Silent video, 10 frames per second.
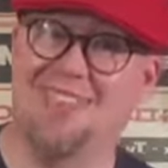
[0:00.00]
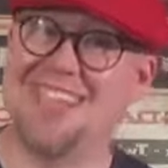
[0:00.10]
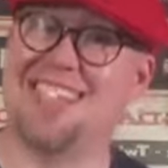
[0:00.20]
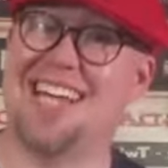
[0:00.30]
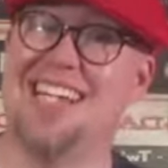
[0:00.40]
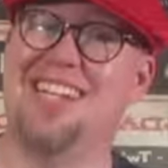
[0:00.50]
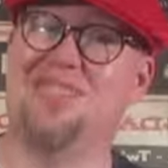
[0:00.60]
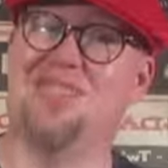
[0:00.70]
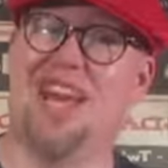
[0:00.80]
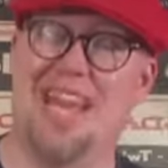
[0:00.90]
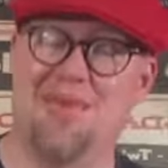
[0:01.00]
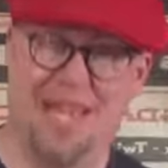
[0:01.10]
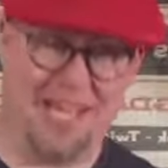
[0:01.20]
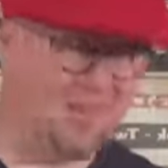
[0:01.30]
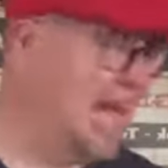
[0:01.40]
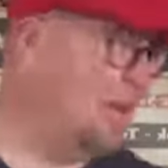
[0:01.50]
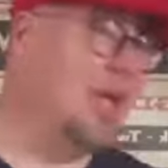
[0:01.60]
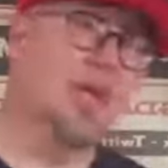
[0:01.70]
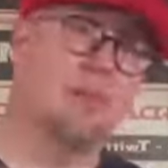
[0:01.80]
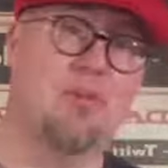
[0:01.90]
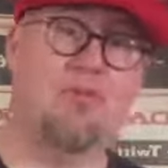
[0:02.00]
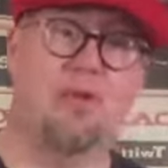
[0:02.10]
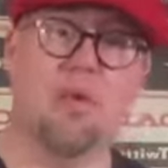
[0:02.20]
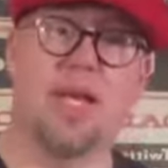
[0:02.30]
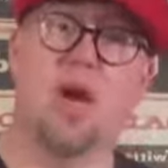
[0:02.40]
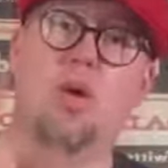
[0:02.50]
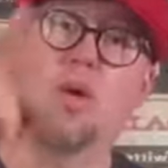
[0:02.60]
excited for Ant-Man. Now, before we go,